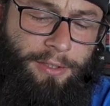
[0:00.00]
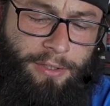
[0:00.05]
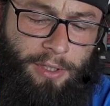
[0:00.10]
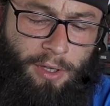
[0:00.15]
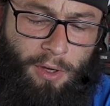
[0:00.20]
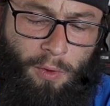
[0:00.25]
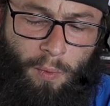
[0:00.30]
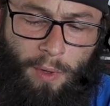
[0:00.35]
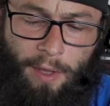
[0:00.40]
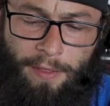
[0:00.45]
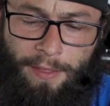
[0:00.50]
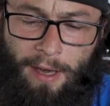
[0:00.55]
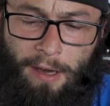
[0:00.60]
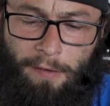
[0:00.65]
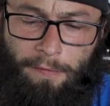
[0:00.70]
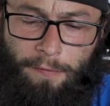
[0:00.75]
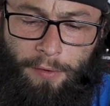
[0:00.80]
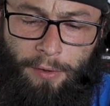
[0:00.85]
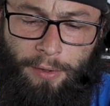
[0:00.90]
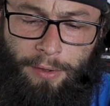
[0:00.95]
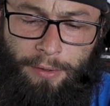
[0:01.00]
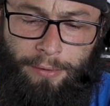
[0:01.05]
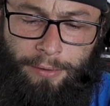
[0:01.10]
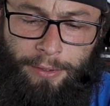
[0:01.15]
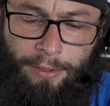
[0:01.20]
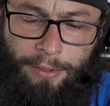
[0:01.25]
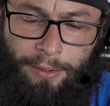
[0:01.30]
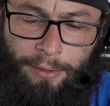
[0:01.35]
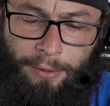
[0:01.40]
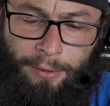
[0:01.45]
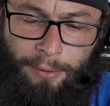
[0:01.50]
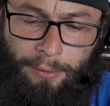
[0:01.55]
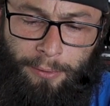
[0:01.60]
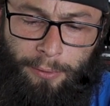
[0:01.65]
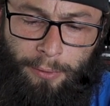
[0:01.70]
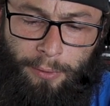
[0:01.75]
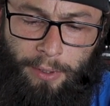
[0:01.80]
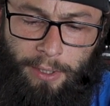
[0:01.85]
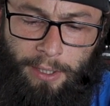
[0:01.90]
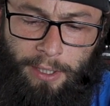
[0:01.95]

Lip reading: So without further ado,